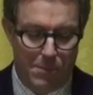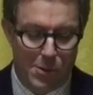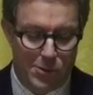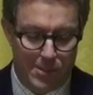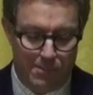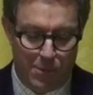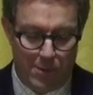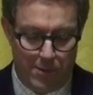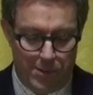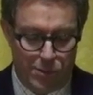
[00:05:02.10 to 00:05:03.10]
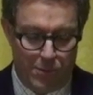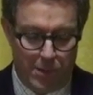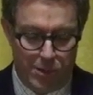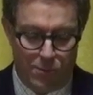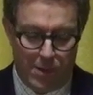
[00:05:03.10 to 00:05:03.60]
most important, in twenty
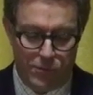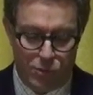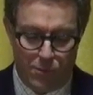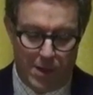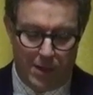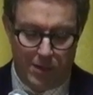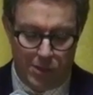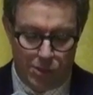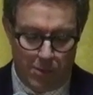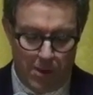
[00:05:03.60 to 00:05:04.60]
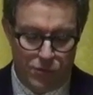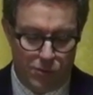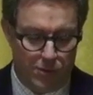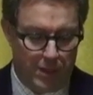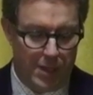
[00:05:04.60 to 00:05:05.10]
twelve, Shwetak and his wife,
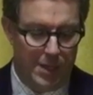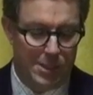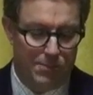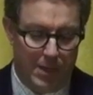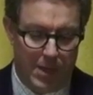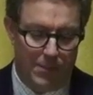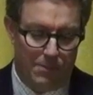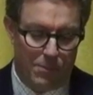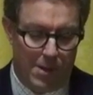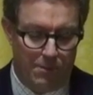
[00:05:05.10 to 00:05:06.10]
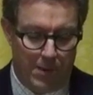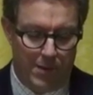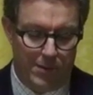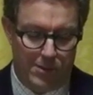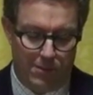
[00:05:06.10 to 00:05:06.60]
Julie Keentz, became the proud
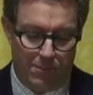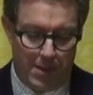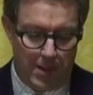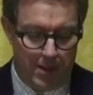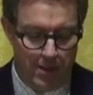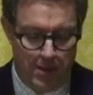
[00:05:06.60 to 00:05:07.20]
parents of Maya,